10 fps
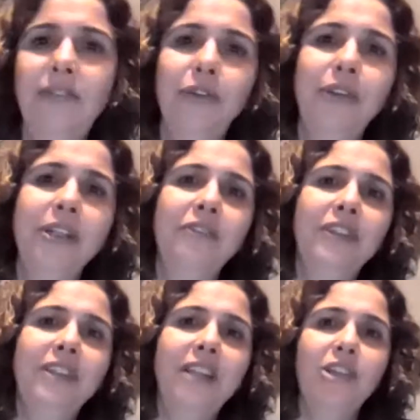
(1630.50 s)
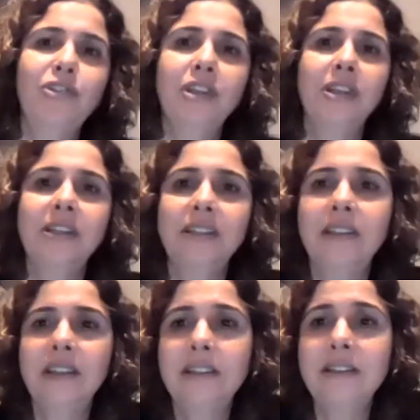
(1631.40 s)
to thank Tal and Tal for the
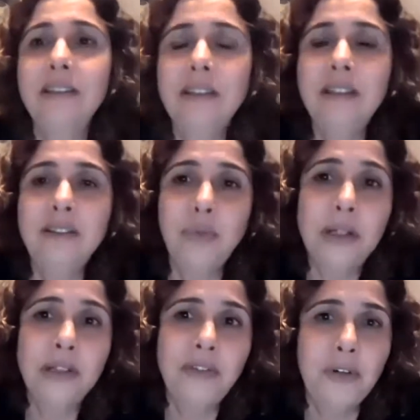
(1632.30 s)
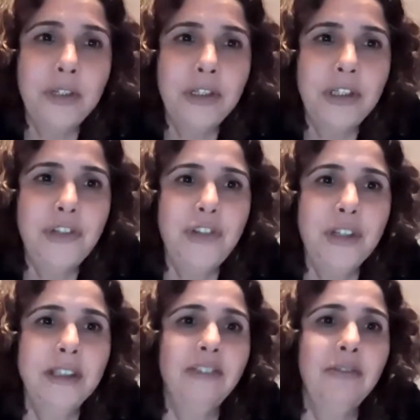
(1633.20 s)
invitation and this wonderful
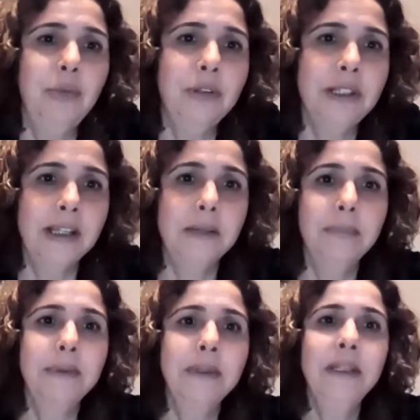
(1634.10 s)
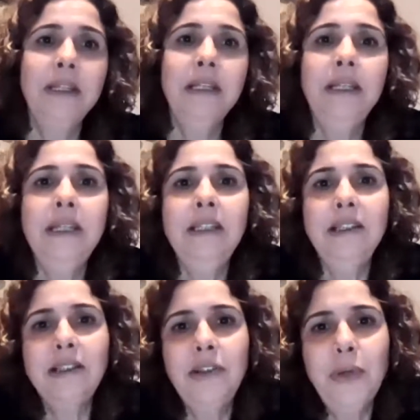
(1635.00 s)
initiative bootcamp.
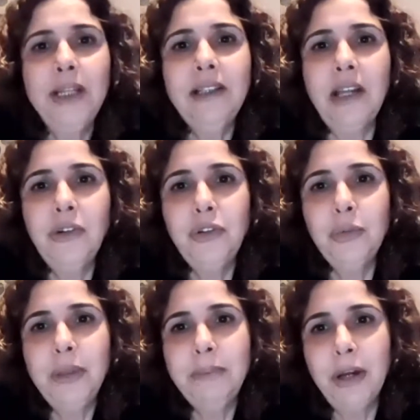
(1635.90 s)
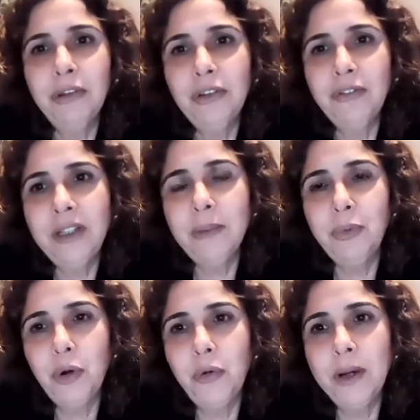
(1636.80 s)
It is a great honor to be part of
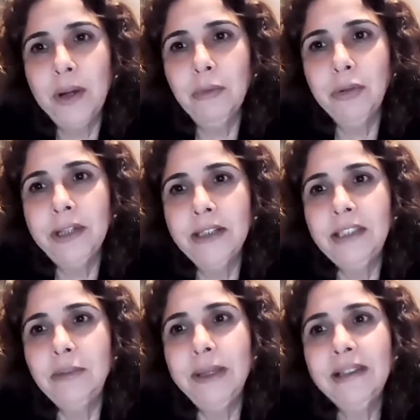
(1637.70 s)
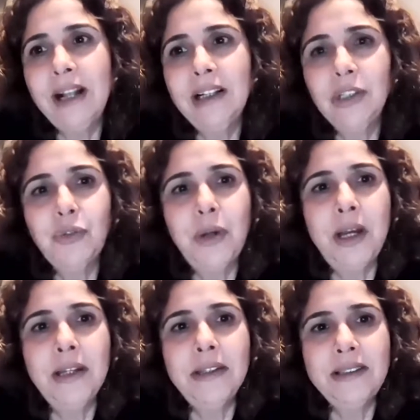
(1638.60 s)
the program conducted by Tal
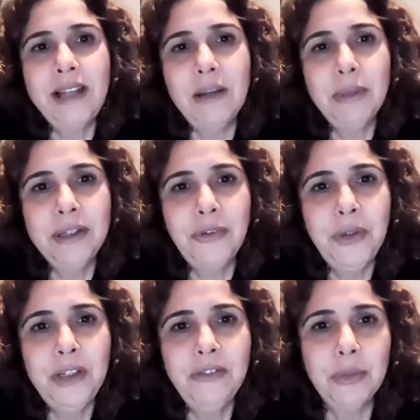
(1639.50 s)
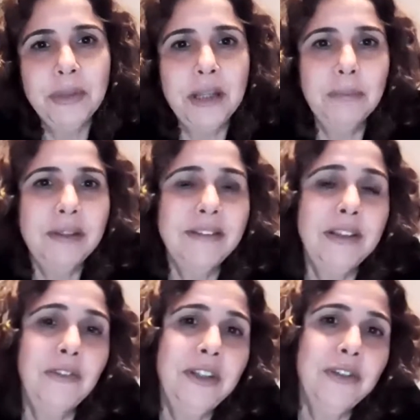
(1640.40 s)
Katran and Tal Ben-Ari from the
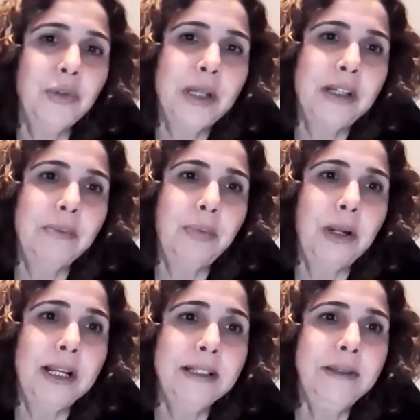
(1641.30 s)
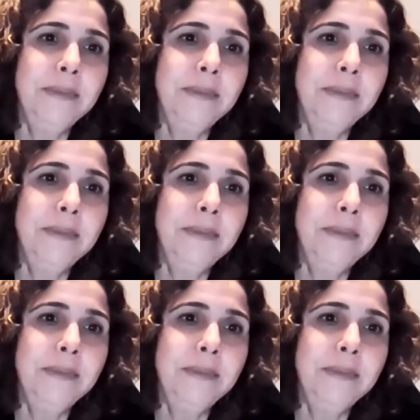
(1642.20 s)
Embassy of Israel in Poland.